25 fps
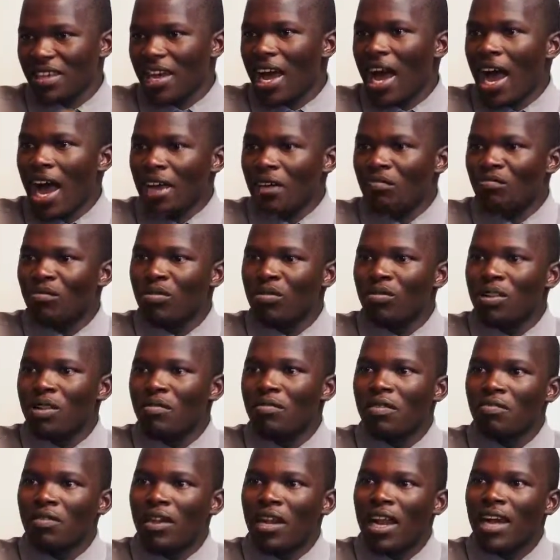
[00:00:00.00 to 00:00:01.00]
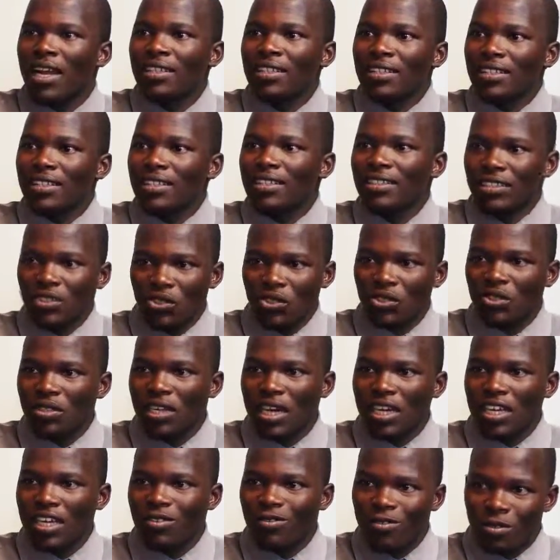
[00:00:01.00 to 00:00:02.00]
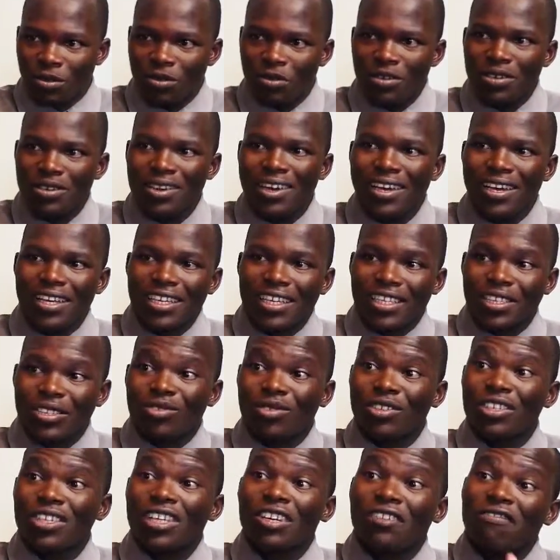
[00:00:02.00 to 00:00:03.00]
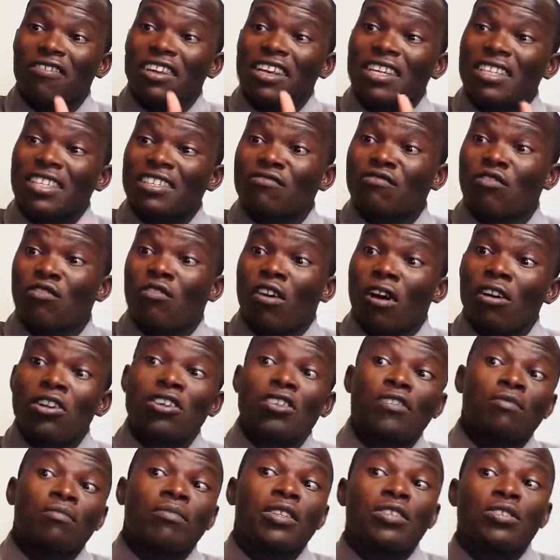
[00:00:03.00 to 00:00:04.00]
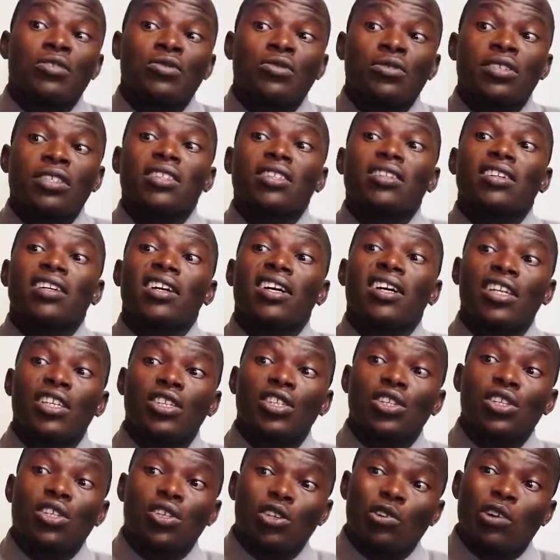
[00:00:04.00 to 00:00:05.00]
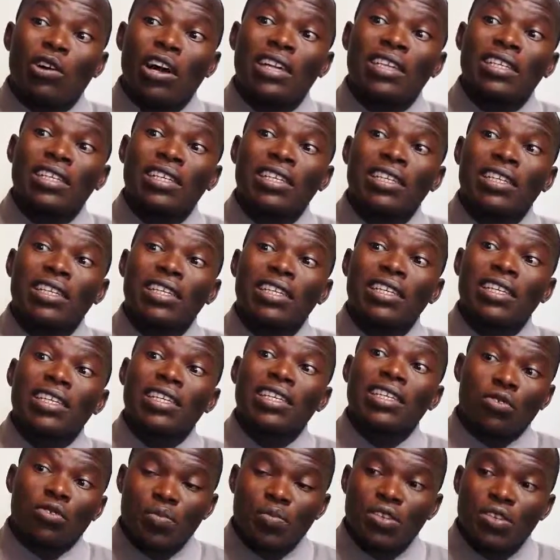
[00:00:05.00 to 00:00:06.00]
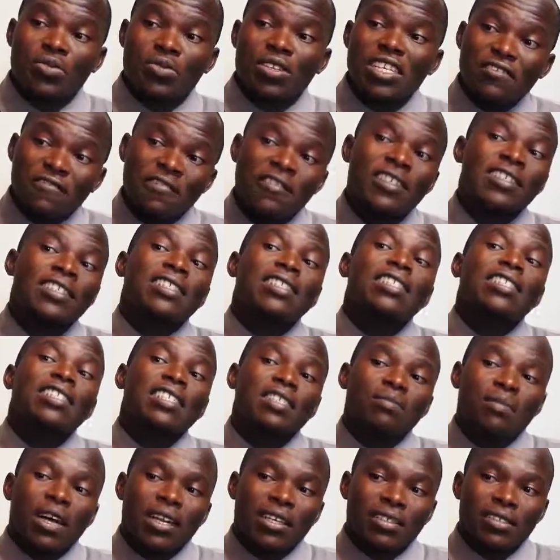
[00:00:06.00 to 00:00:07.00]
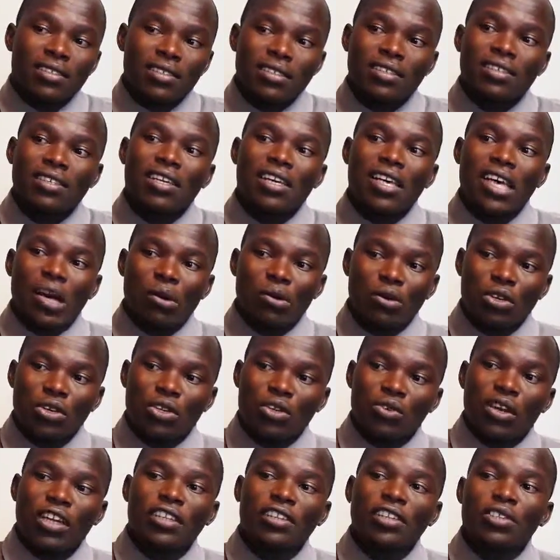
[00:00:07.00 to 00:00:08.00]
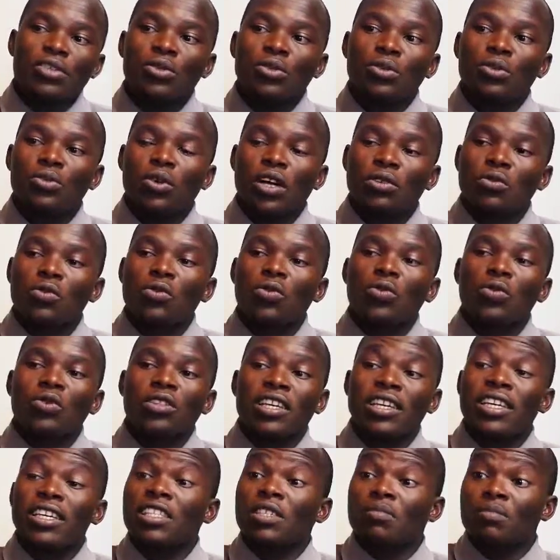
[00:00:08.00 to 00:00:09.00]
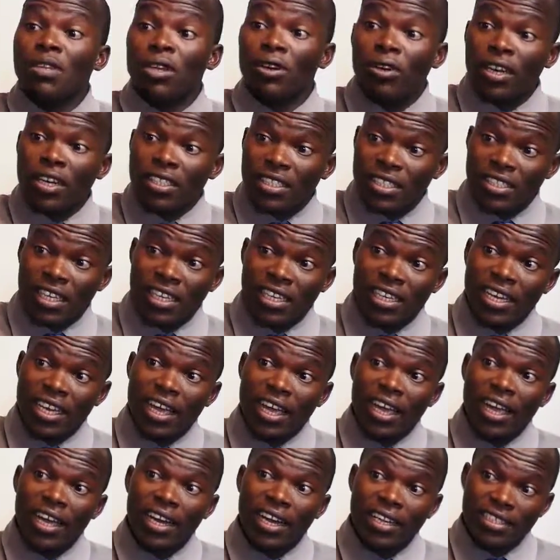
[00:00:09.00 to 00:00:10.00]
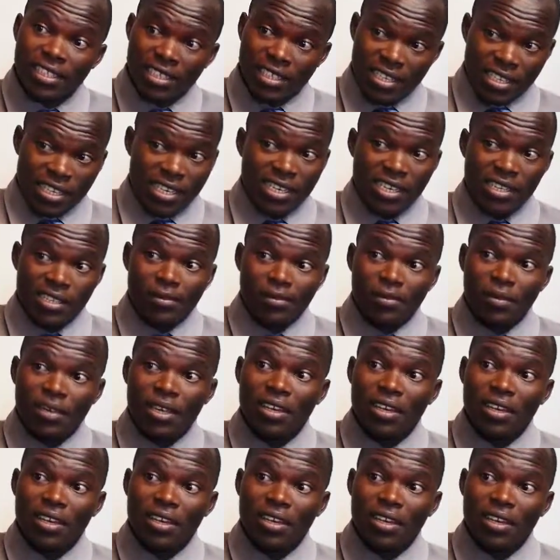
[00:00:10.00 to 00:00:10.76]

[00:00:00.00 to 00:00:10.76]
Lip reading: blood sugar level is not reflective of how you've been doing, usually at hospital every 6 months, we usually do what we call the HbA1c that I highlighted earlier.